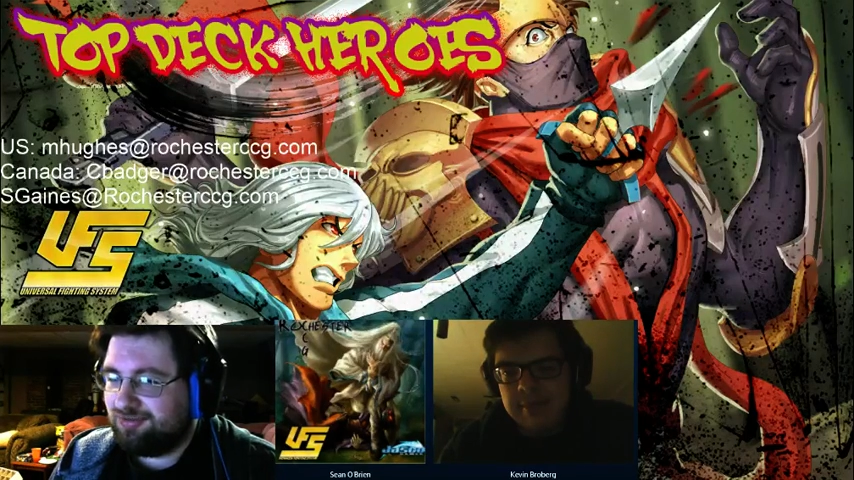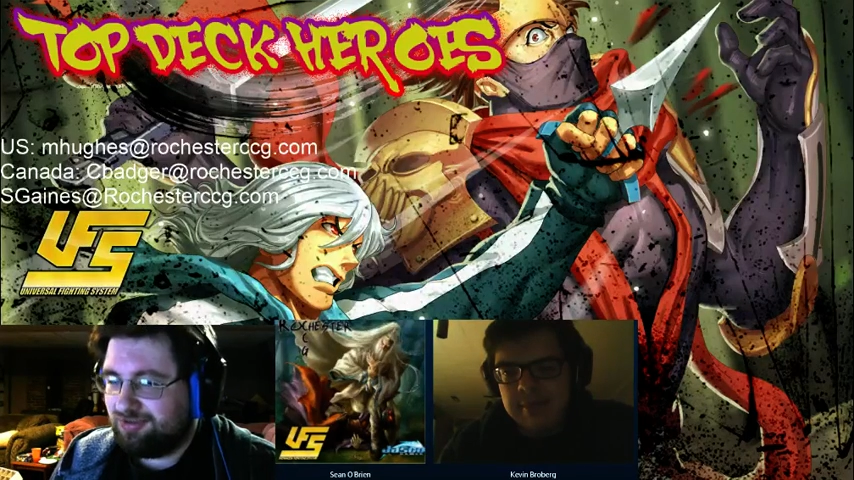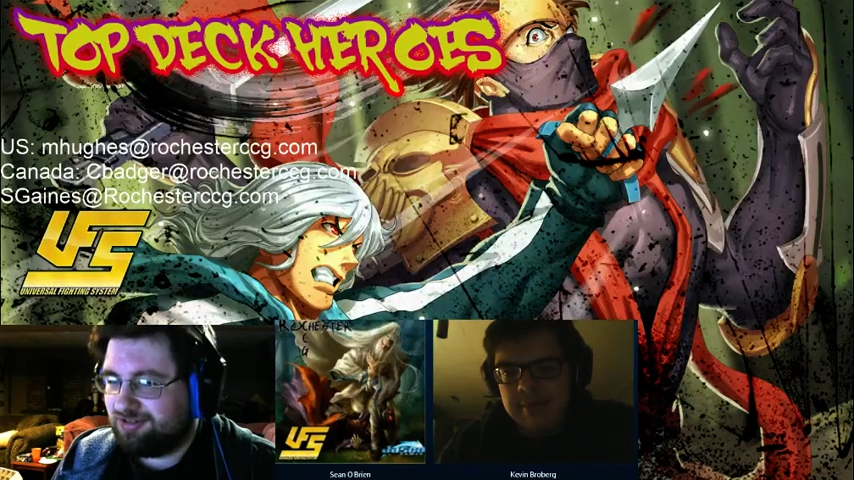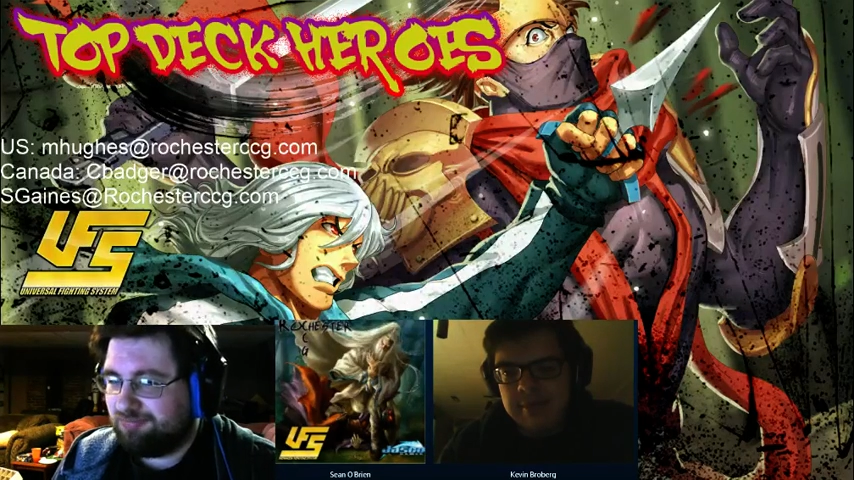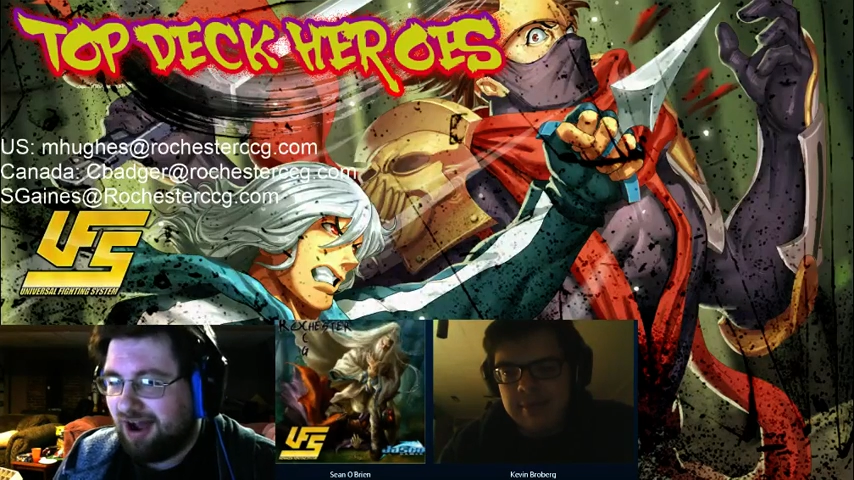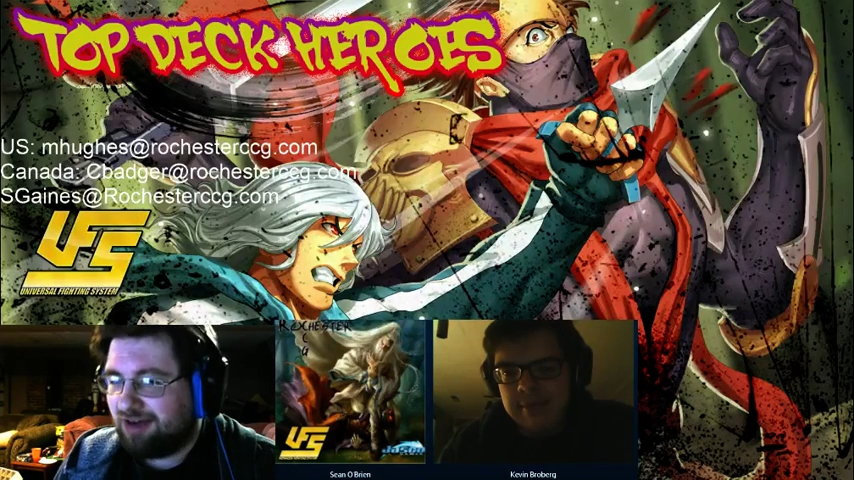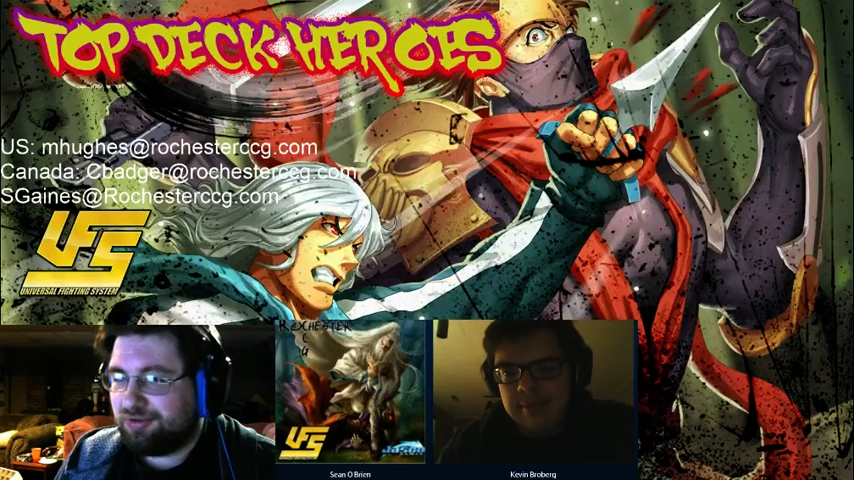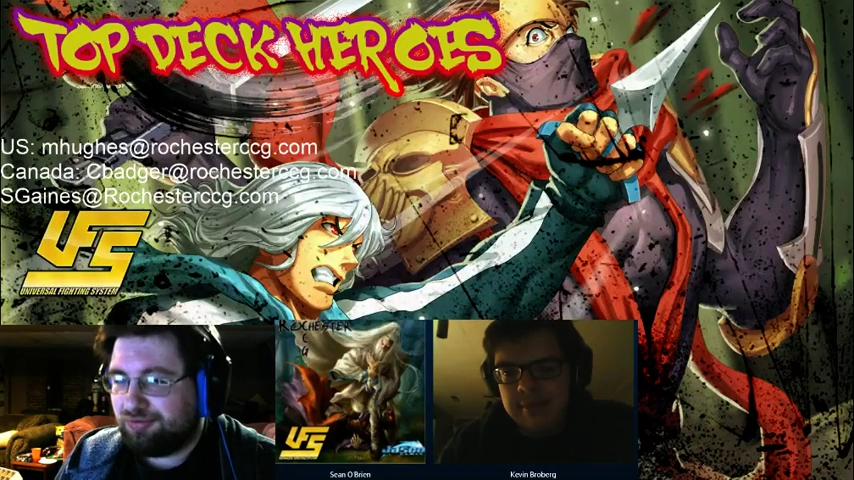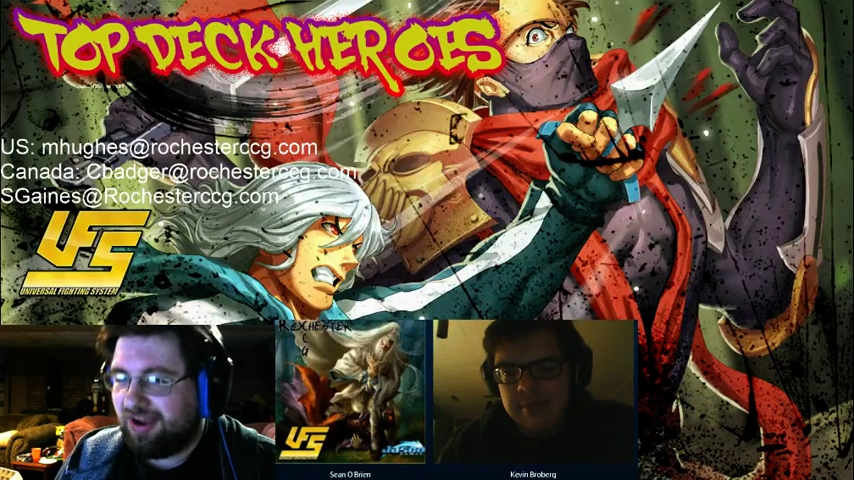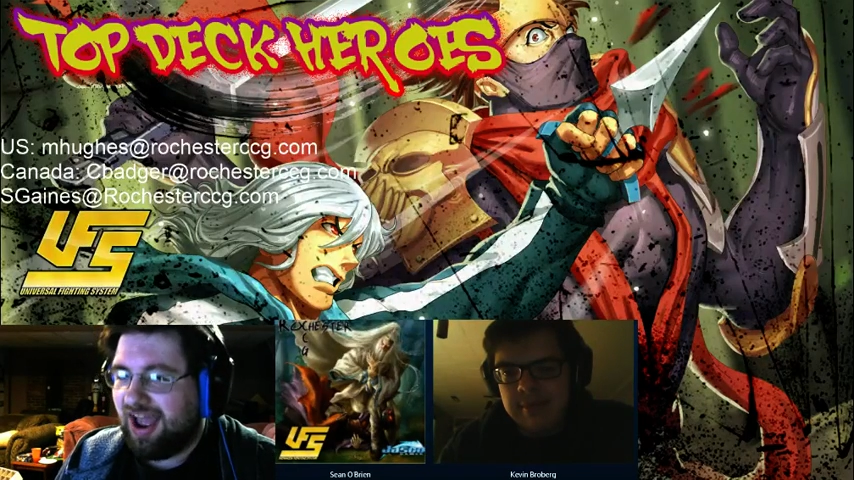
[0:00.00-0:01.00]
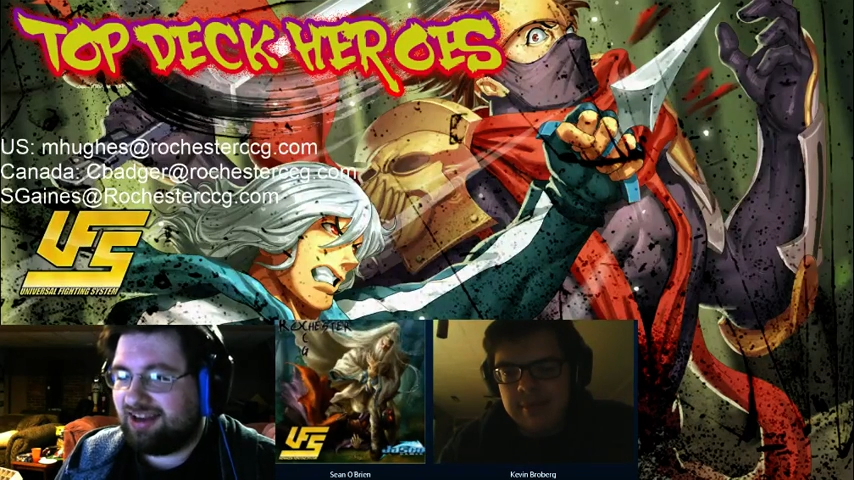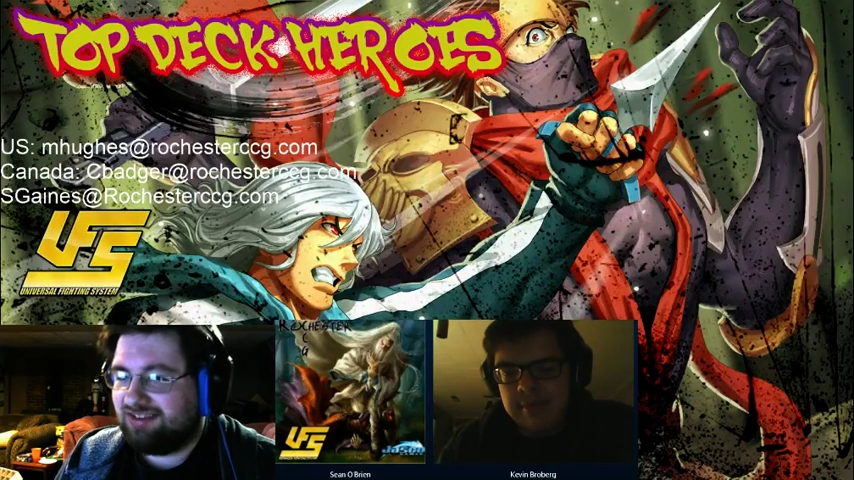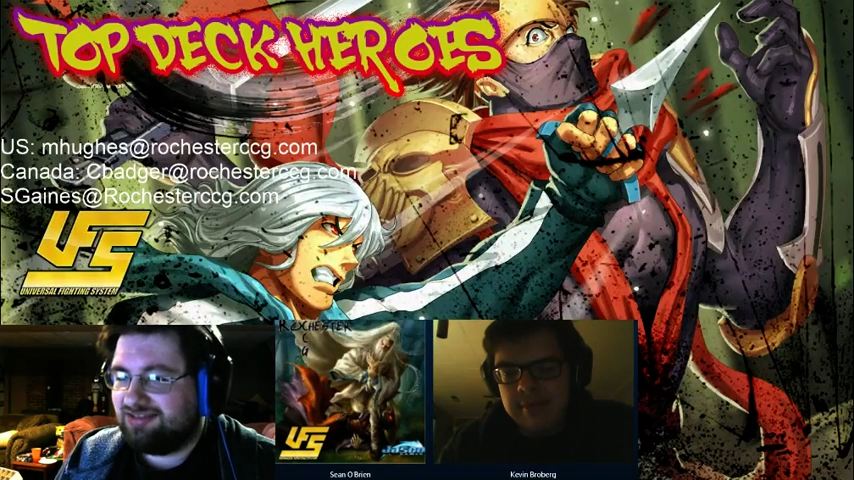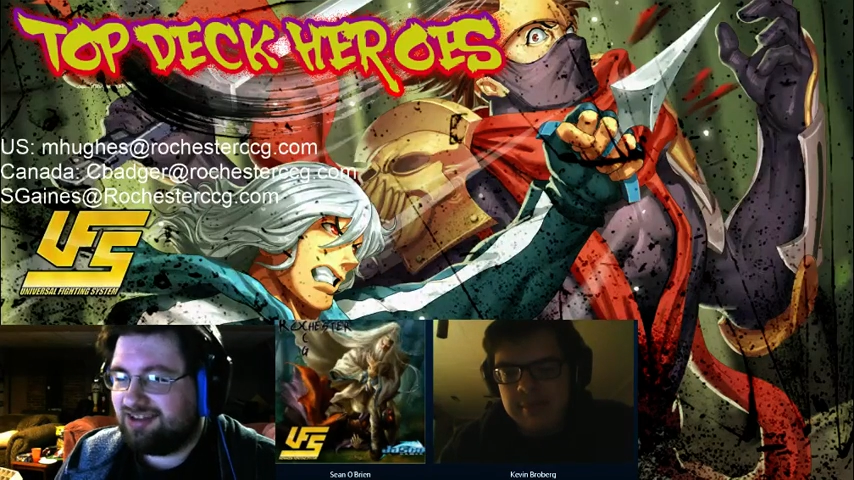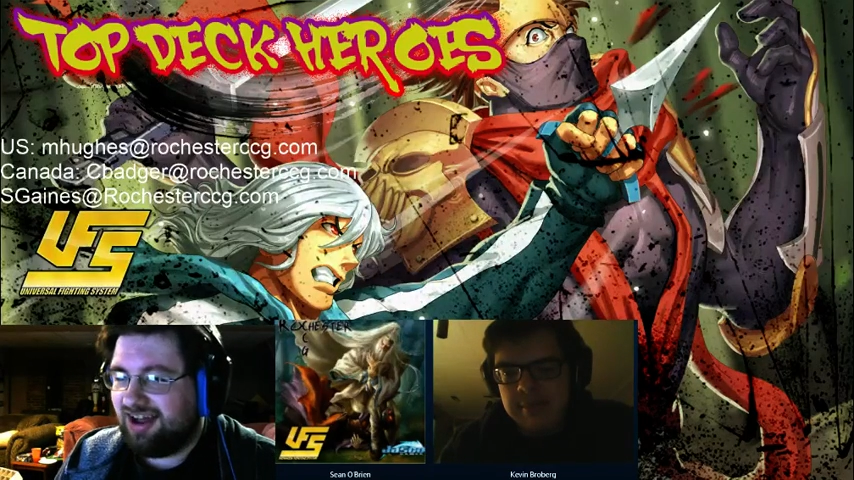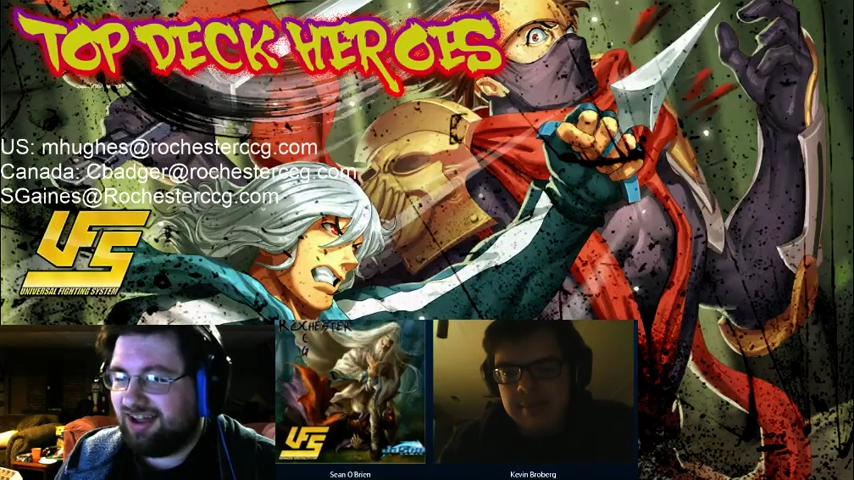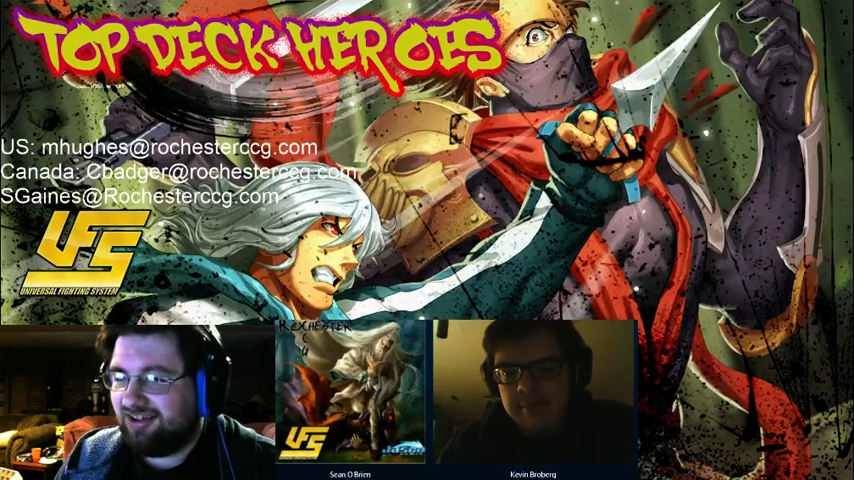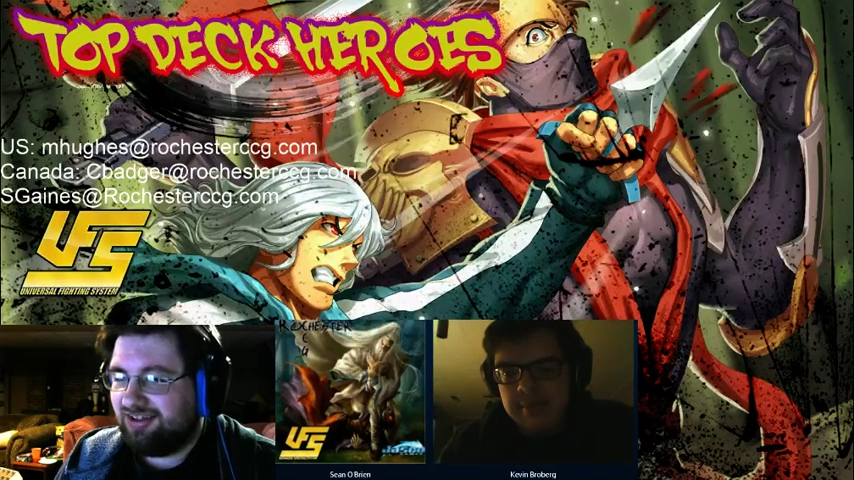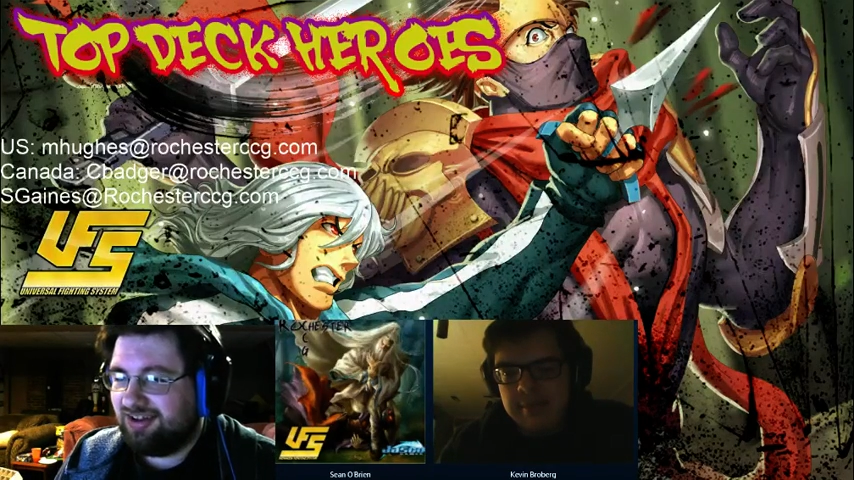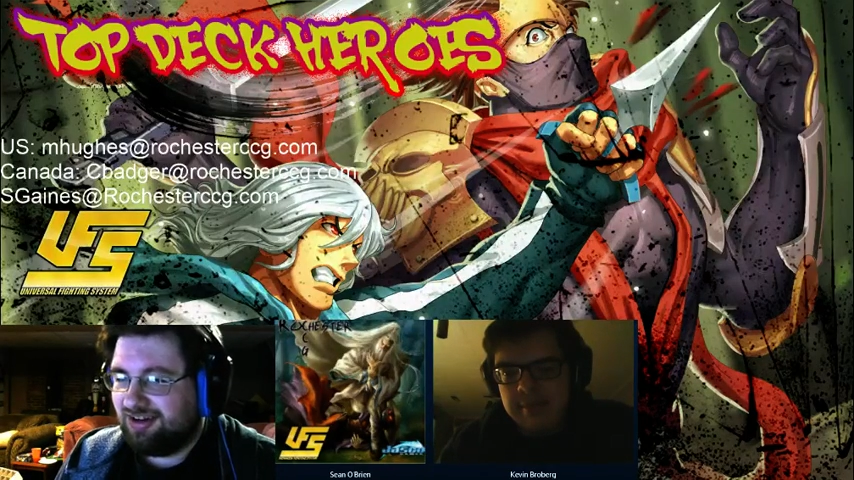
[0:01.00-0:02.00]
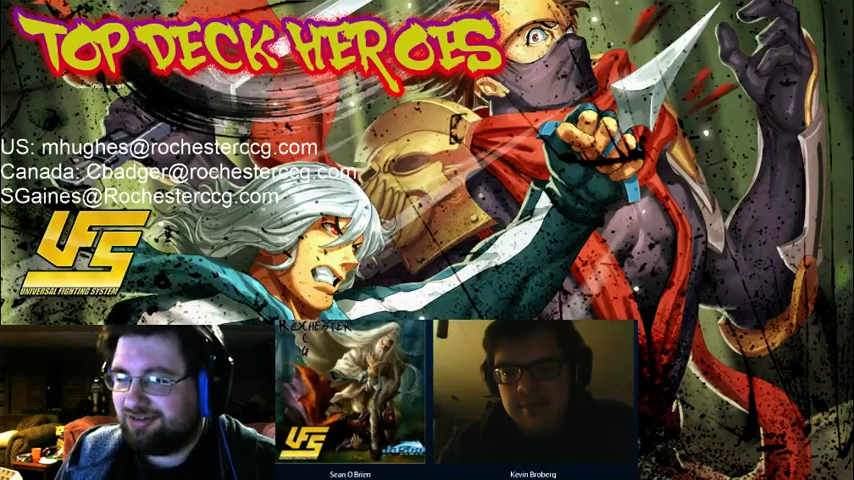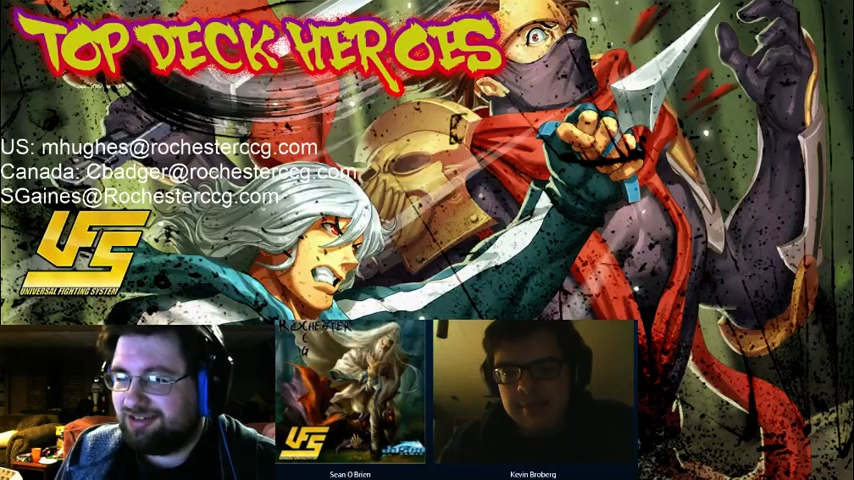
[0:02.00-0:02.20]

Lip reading: respond with Reactive Style,